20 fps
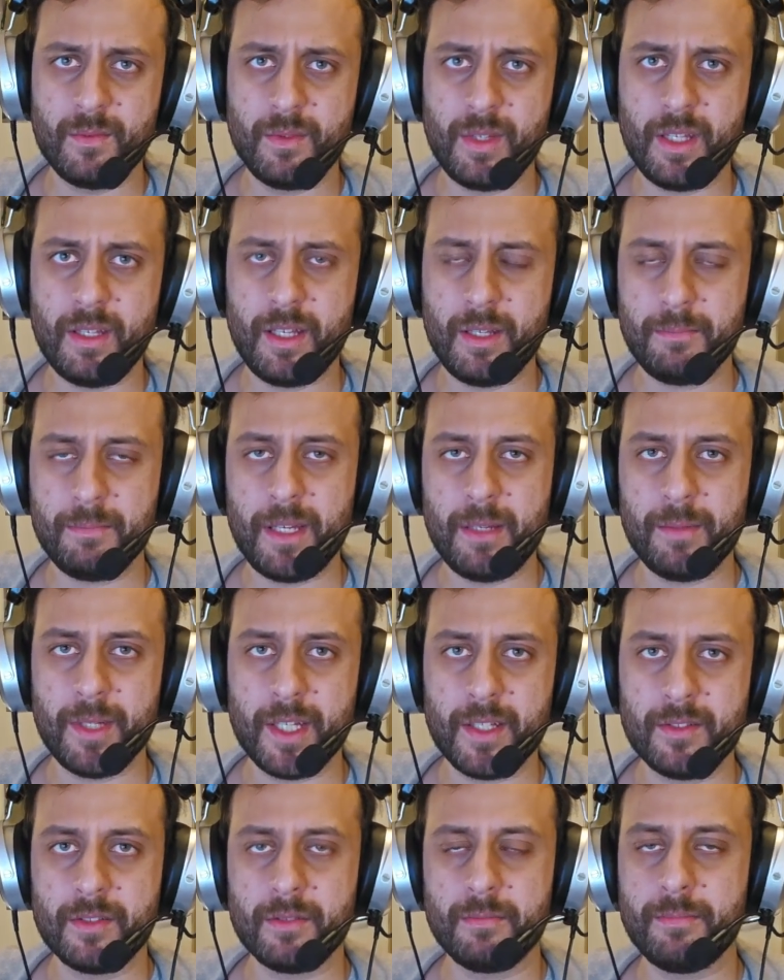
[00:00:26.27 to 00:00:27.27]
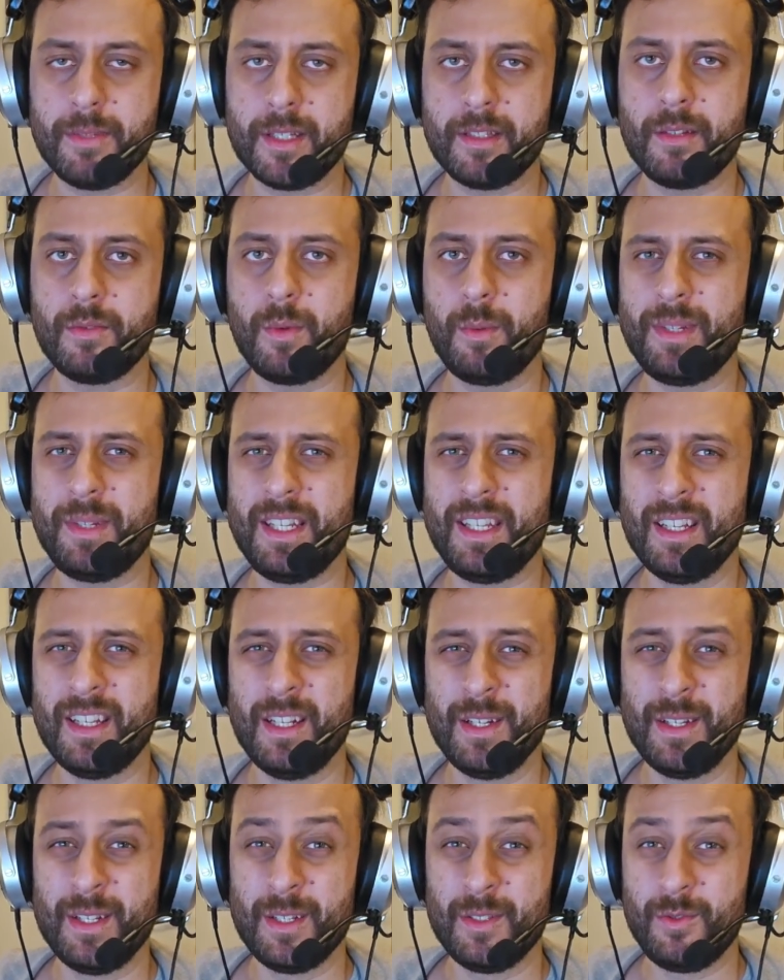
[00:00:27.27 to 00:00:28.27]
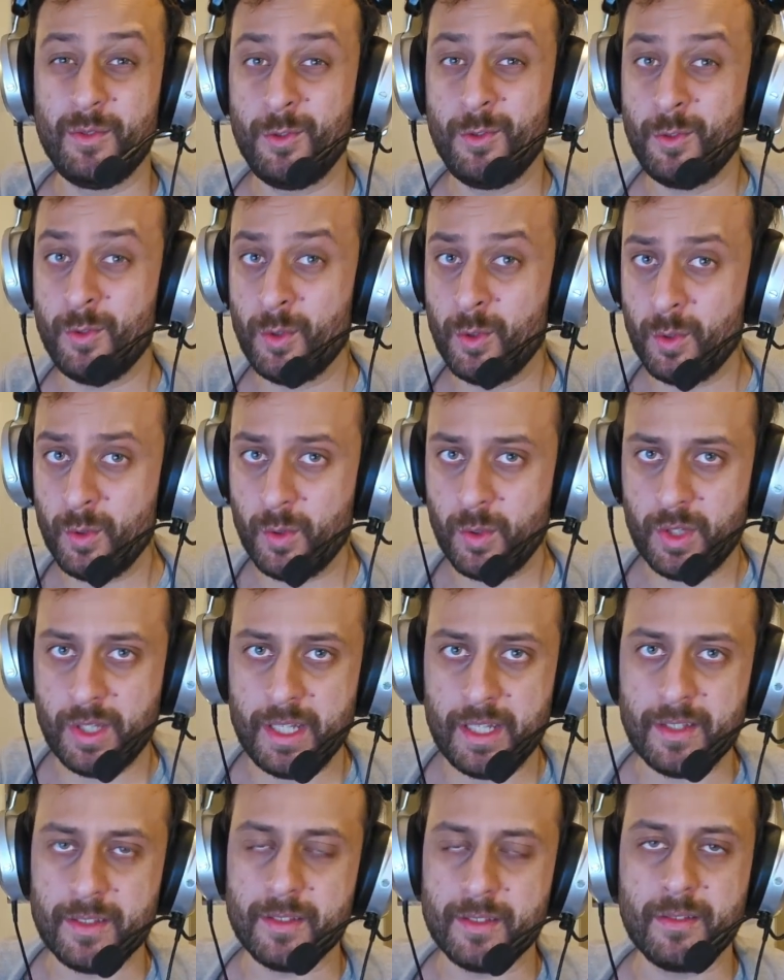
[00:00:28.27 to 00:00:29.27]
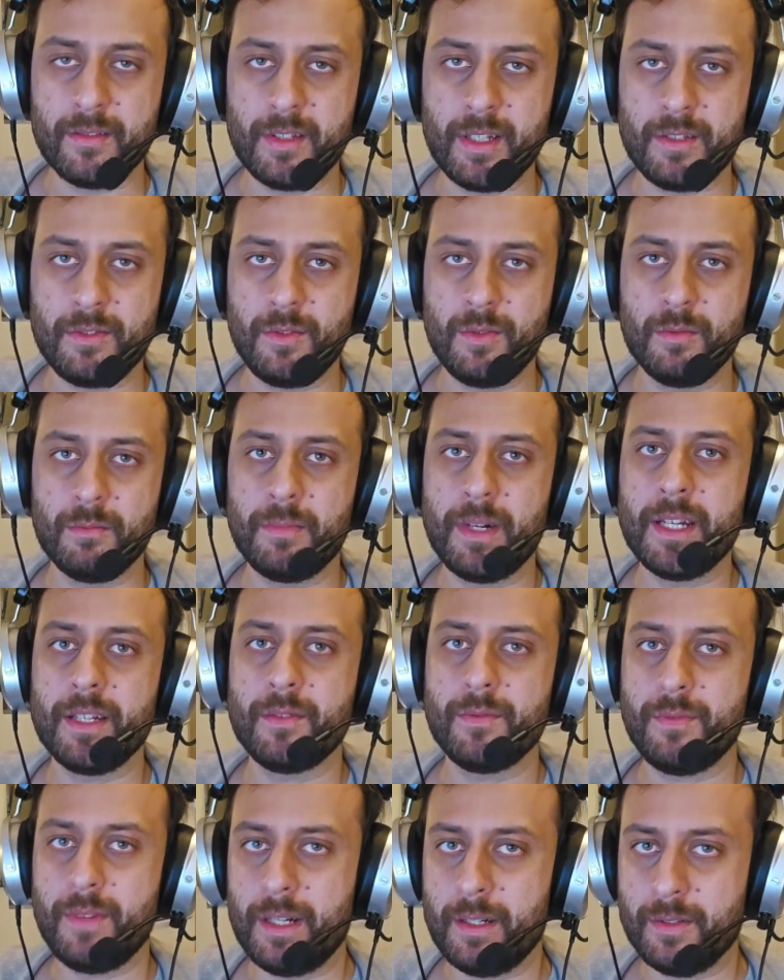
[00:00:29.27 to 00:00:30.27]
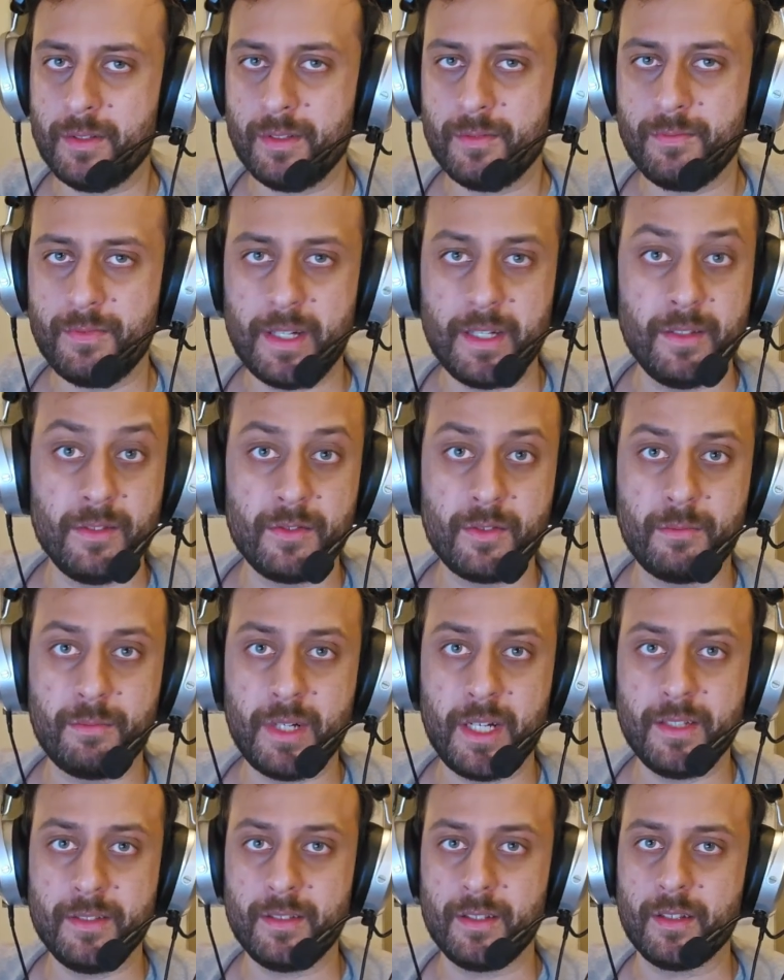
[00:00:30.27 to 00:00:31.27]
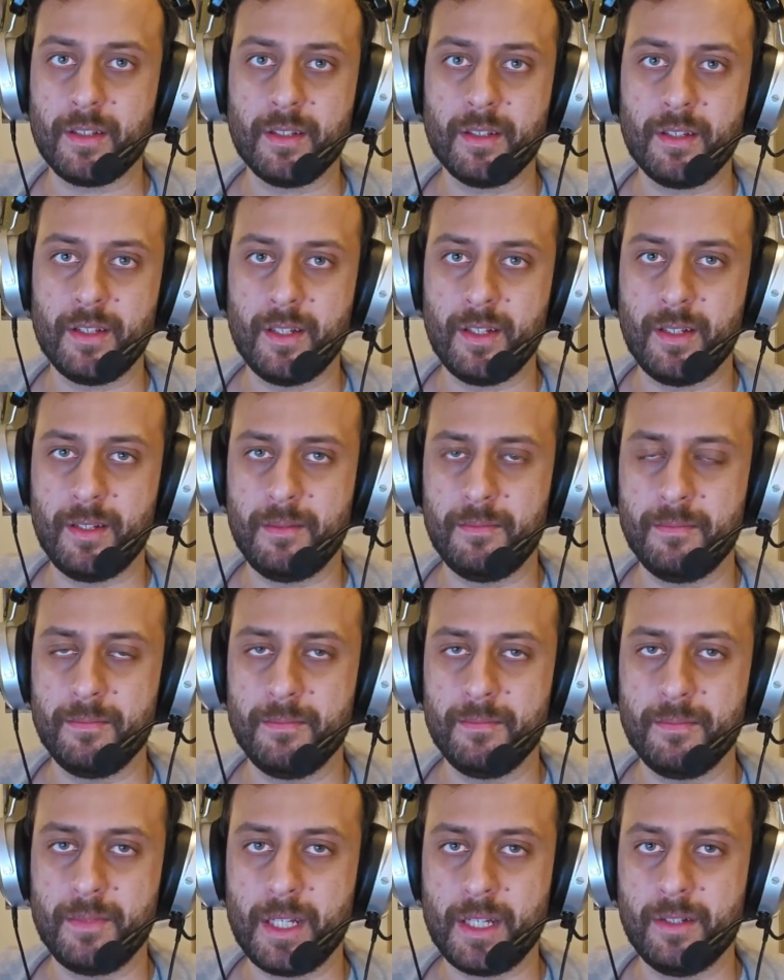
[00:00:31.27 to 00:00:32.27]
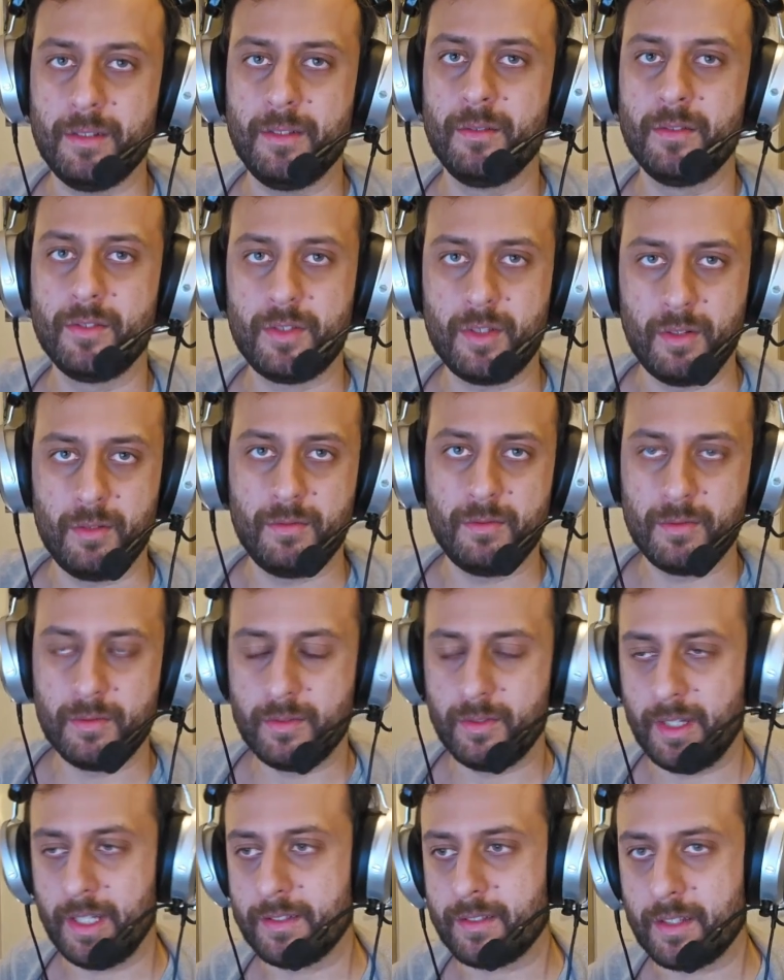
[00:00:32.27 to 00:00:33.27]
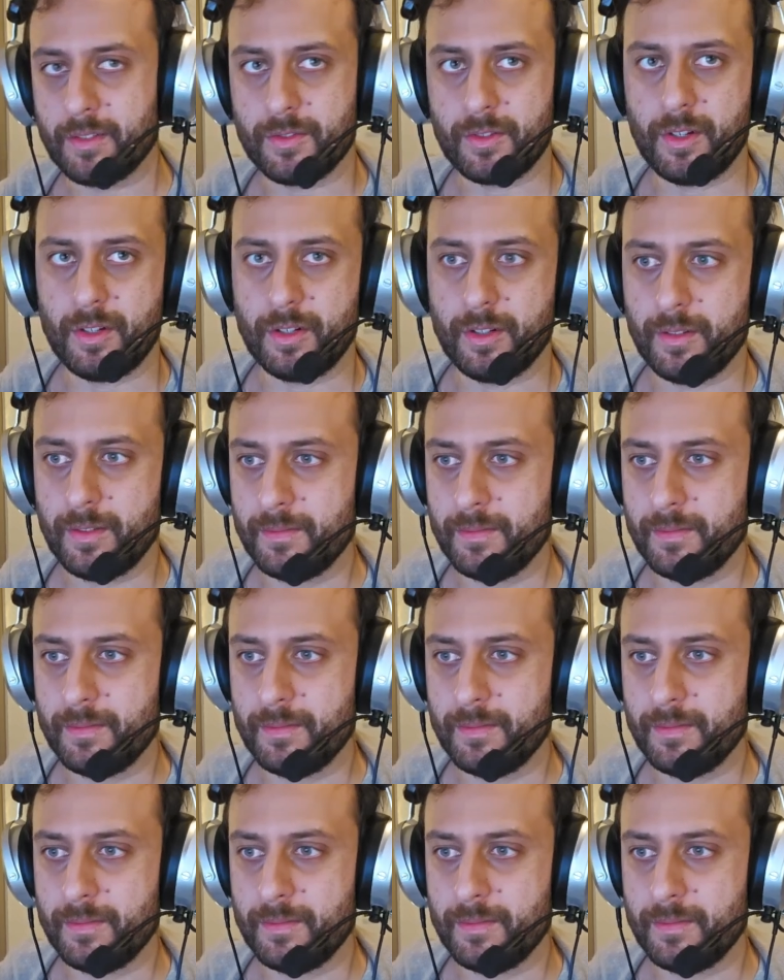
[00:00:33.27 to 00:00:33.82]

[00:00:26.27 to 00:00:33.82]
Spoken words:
it maybe is, but there will be two things that you might find surprising here. So let's get started.